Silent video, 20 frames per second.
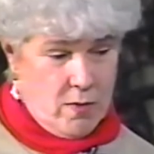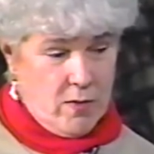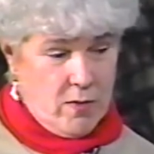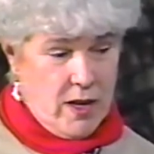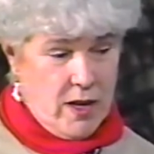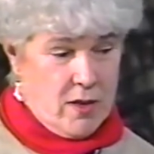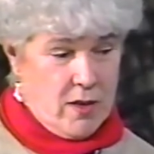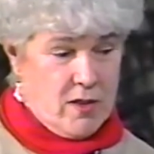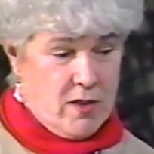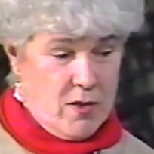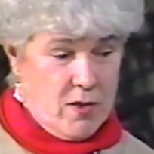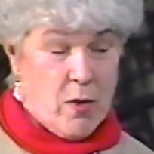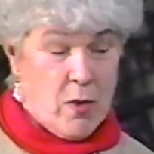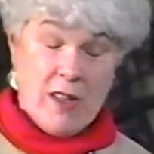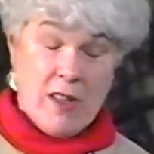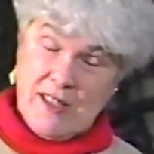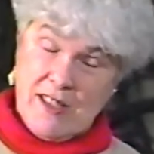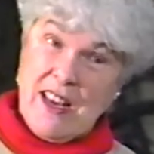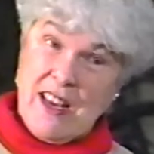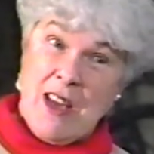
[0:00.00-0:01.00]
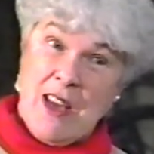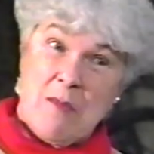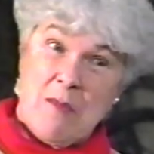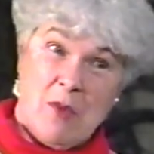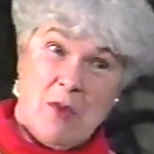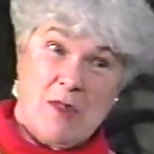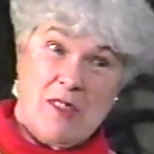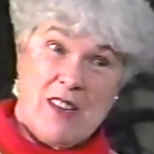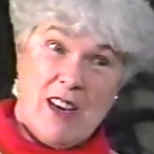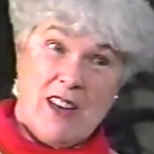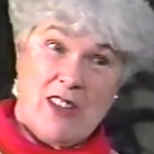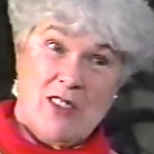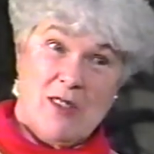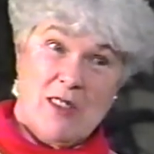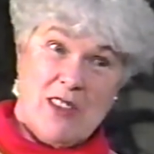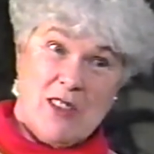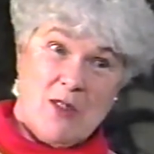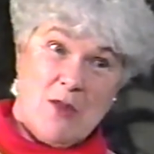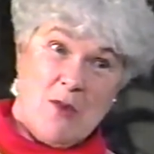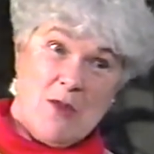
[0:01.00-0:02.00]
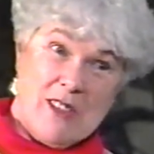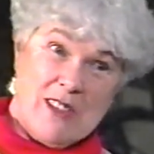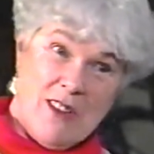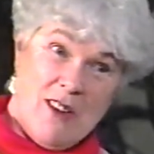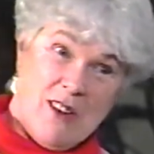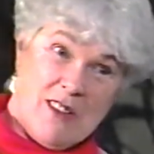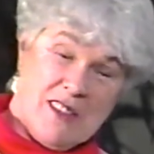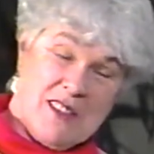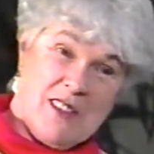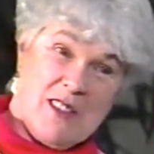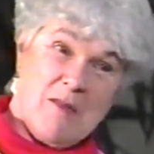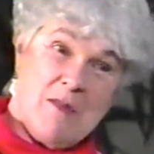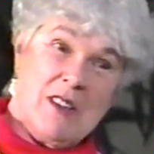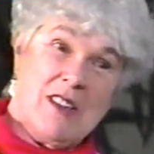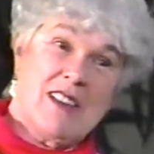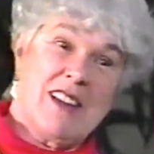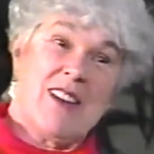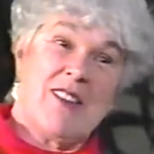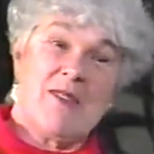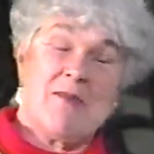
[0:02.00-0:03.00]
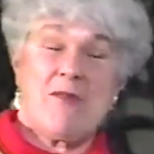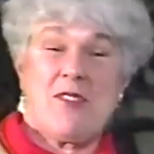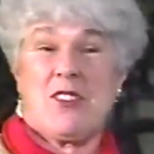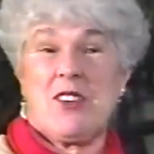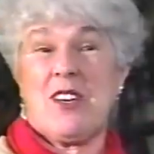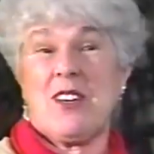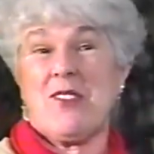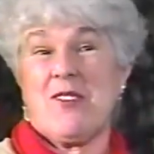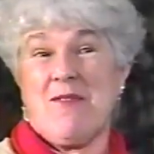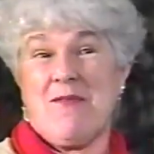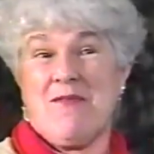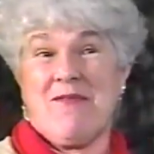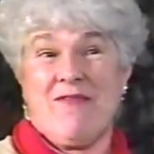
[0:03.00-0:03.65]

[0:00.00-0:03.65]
get one of the Stanton boats, actually, and tow his logs to the mill down in Washego.